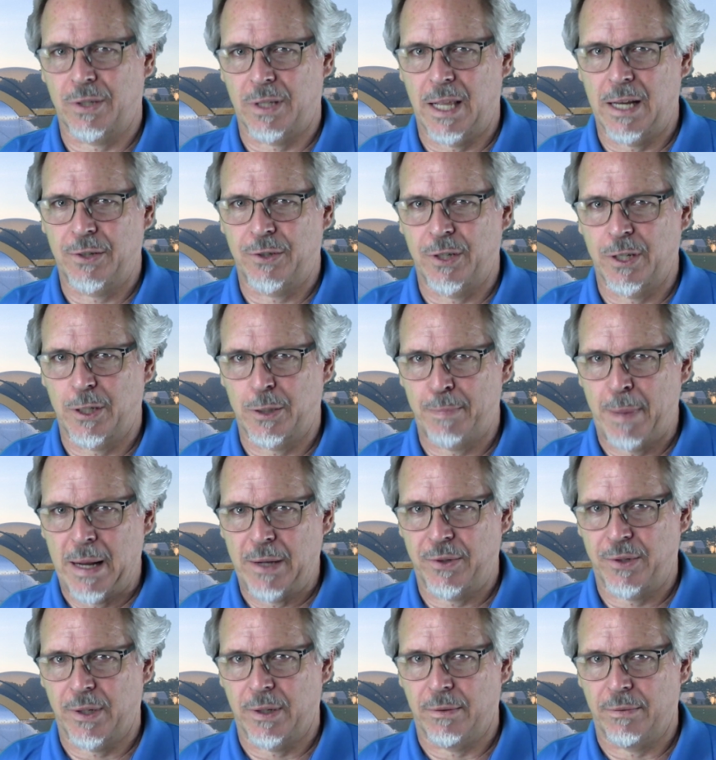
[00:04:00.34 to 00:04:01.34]
less
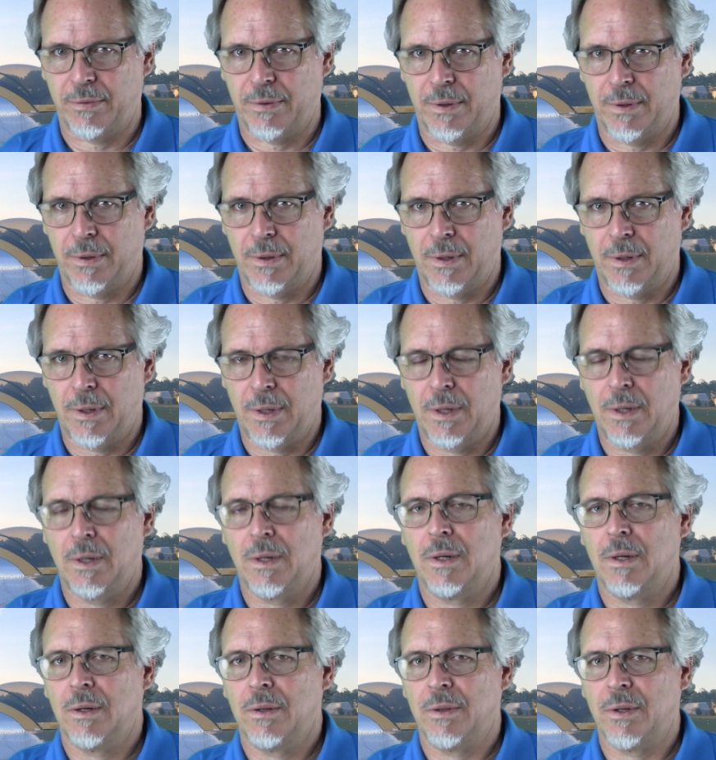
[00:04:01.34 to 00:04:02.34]
expensive.
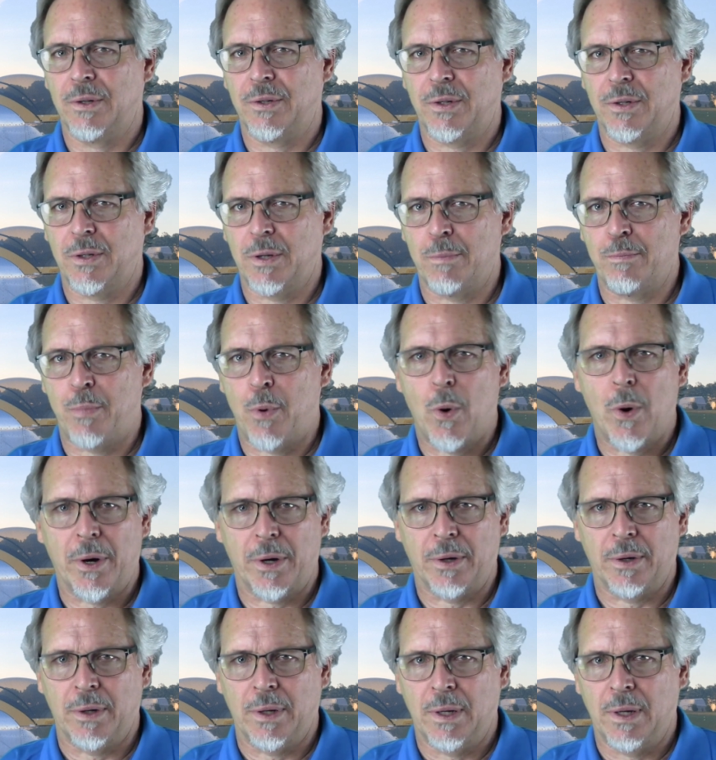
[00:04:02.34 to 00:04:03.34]
This is
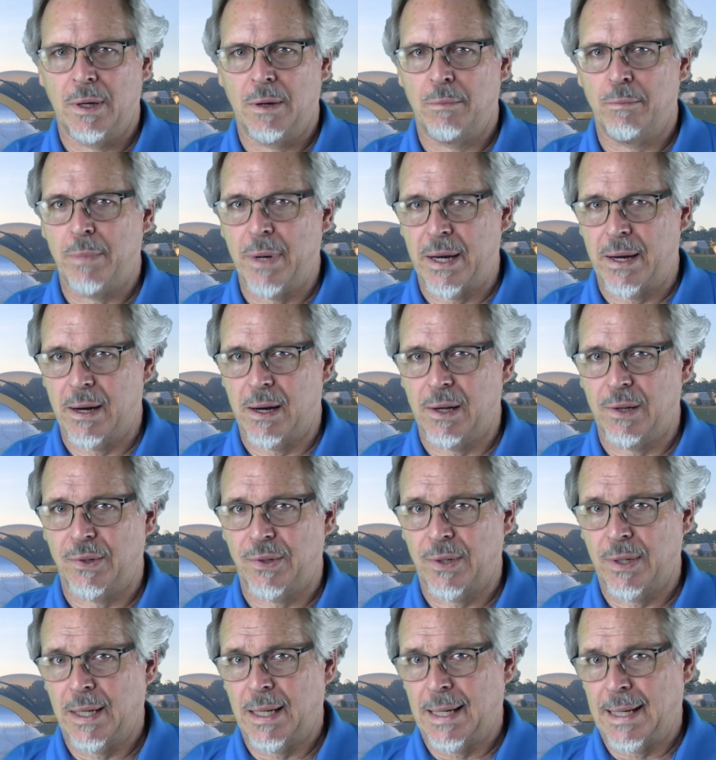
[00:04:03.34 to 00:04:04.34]
important
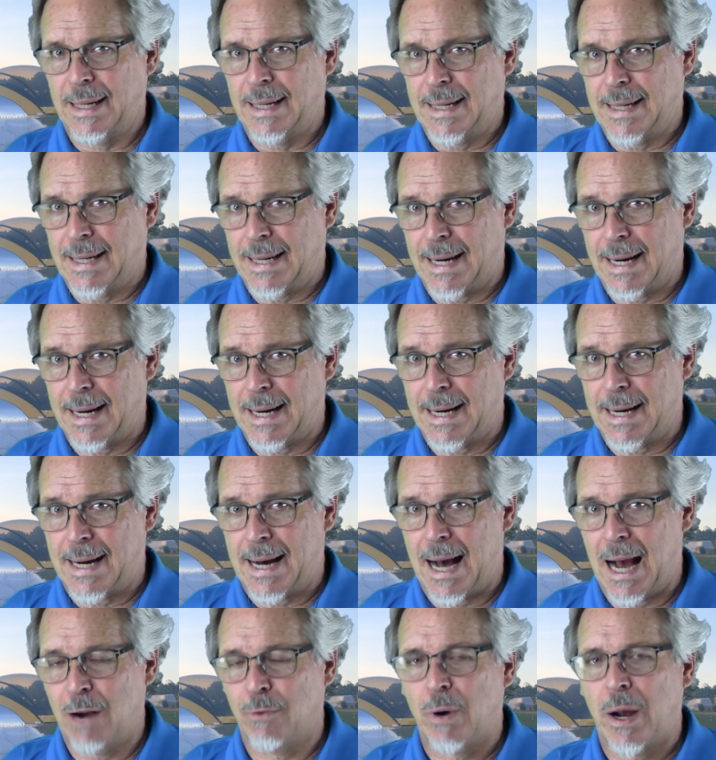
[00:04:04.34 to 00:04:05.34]
because
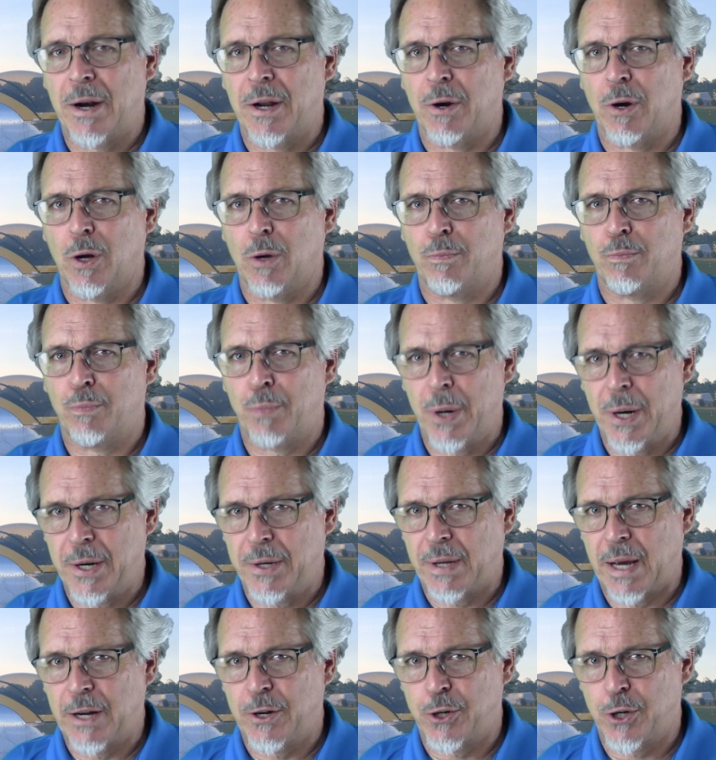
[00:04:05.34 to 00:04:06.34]
I run a pretty
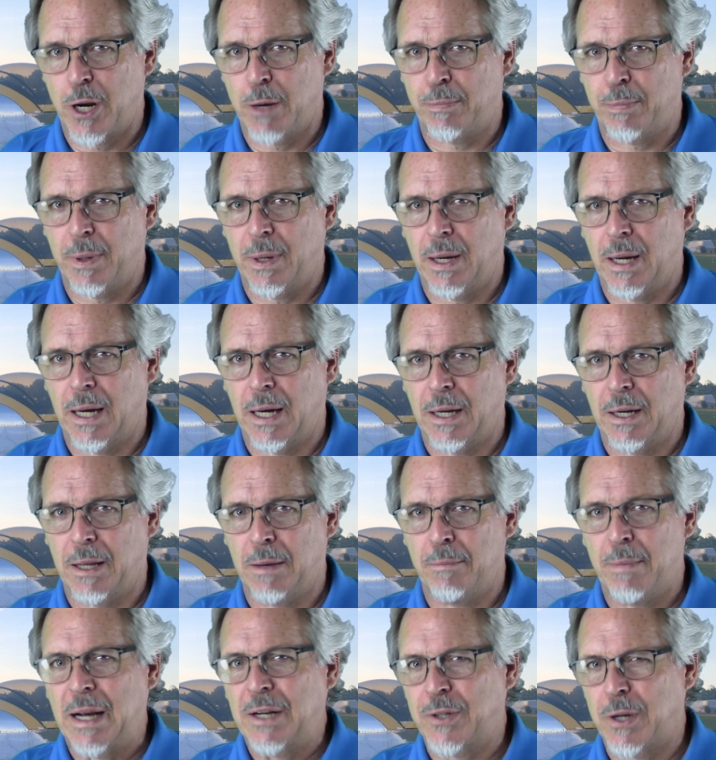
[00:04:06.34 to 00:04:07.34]
tight ship and
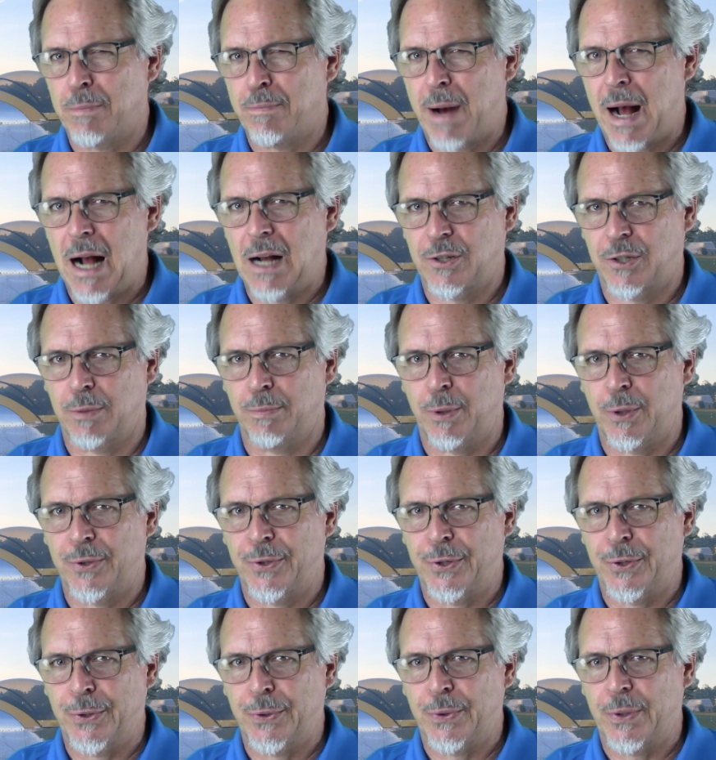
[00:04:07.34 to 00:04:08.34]
it makes it possible
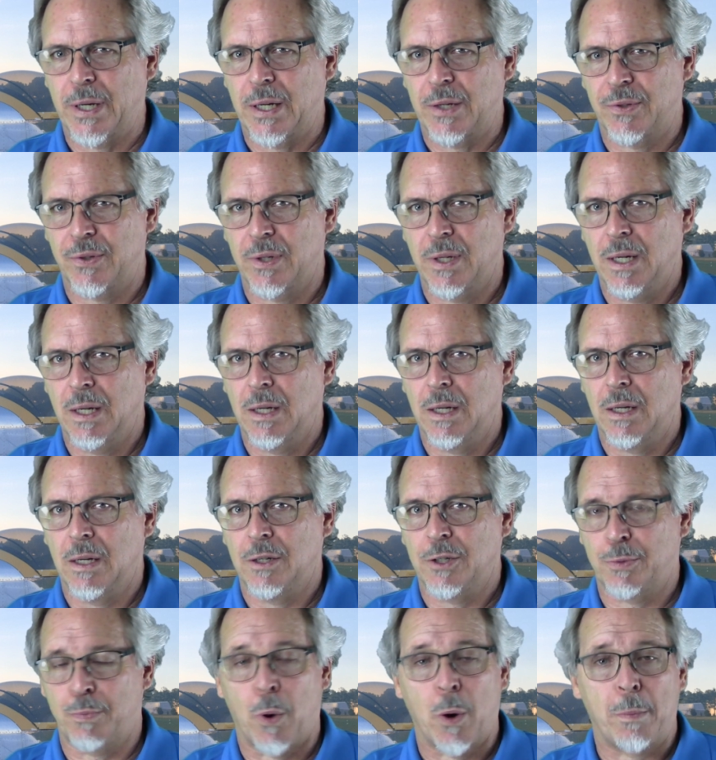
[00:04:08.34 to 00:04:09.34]
to do this.
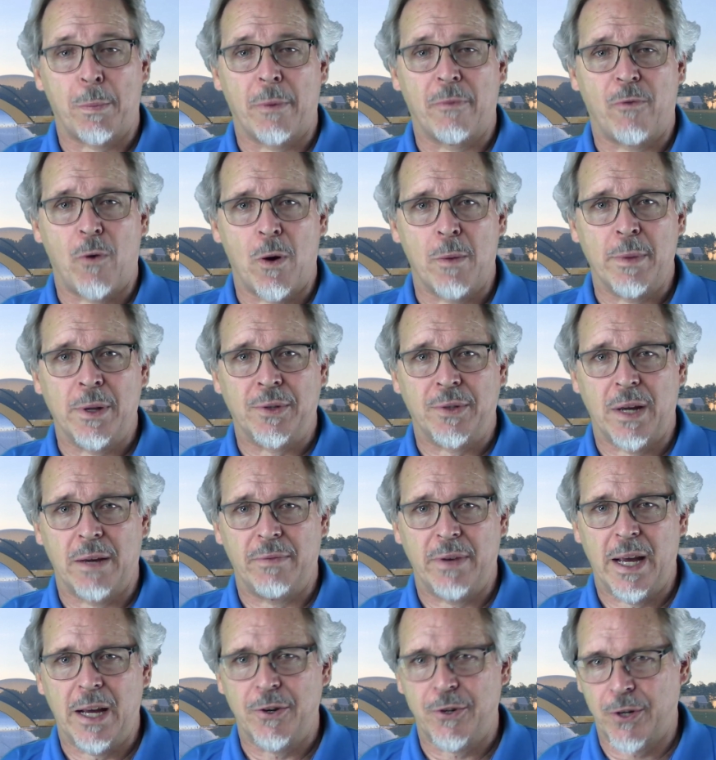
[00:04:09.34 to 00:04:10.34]
Sport Performance
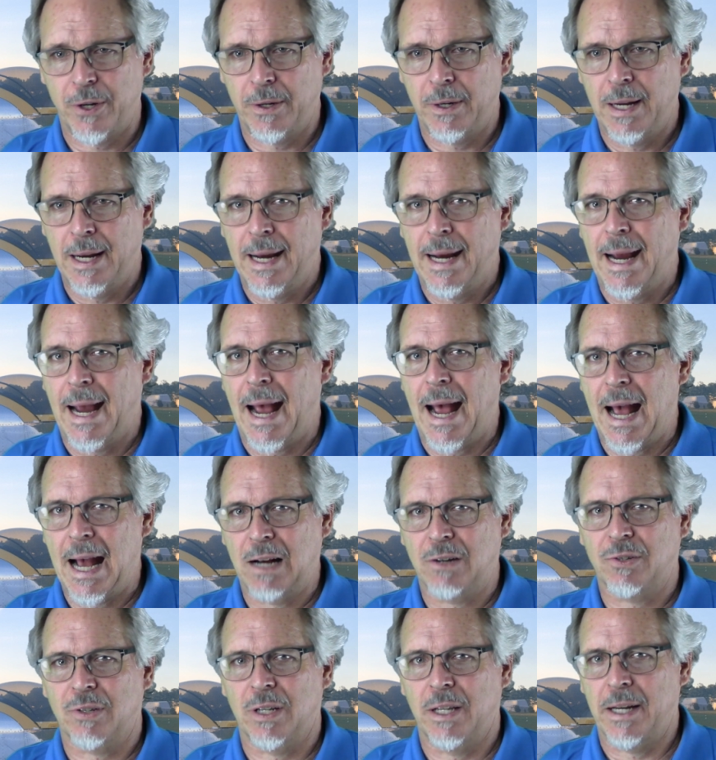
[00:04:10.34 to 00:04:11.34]
Aviation,
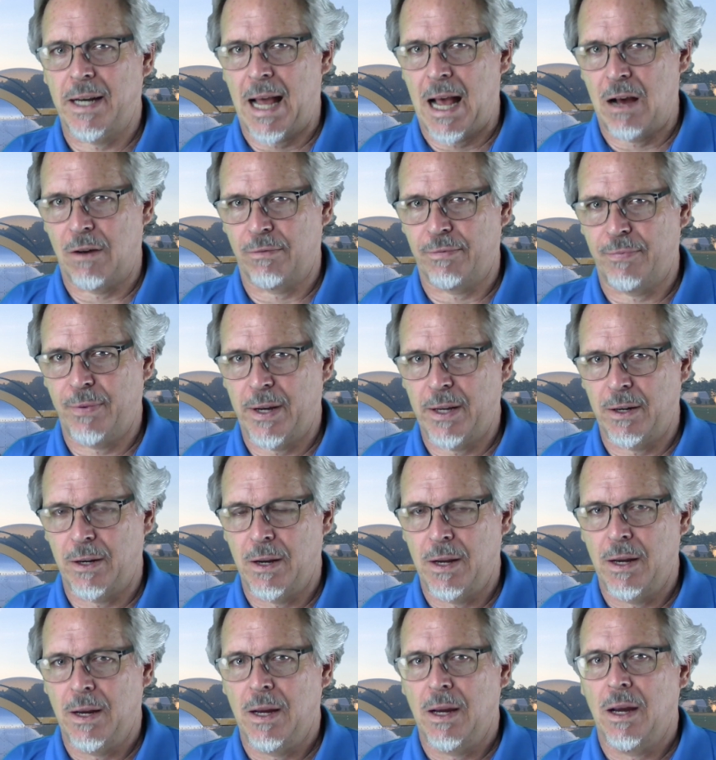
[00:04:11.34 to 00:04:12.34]
excellent outfit,
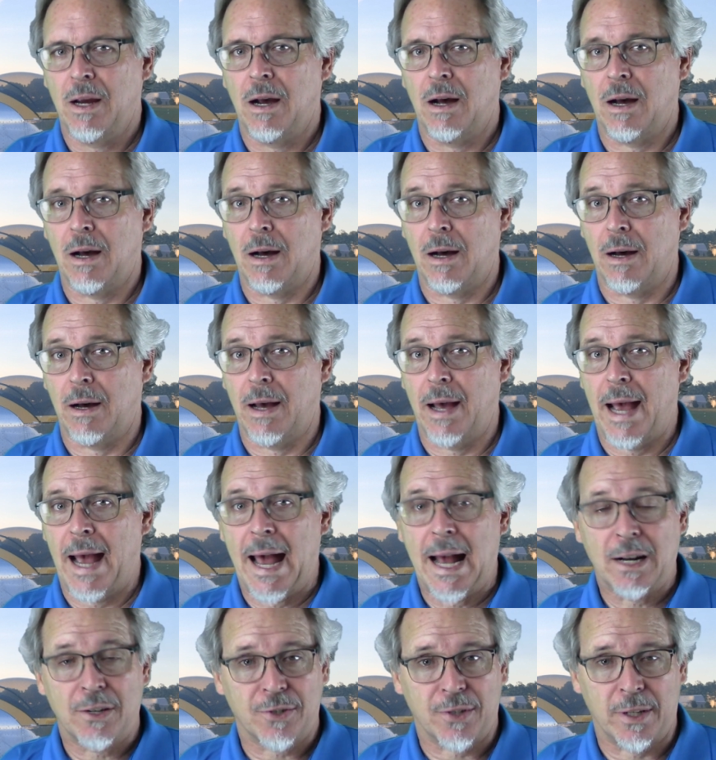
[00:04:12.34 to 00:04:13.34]

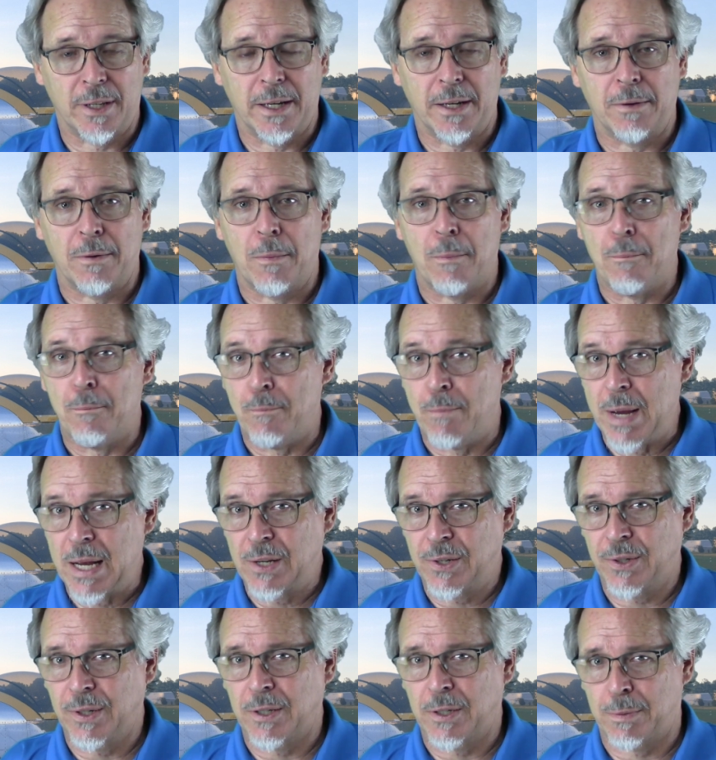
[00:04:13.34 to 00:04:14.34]
excellent
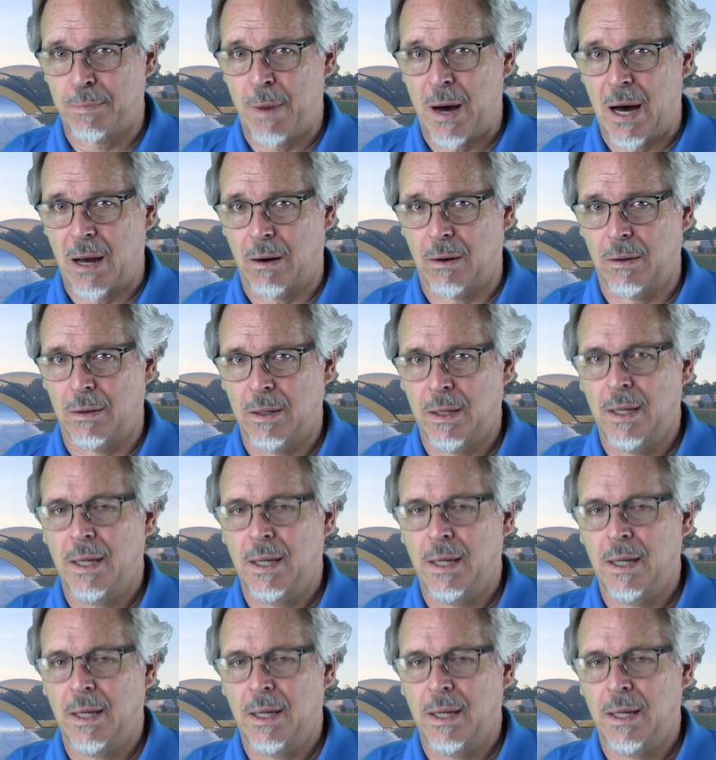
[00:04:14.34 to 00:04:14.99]
business model,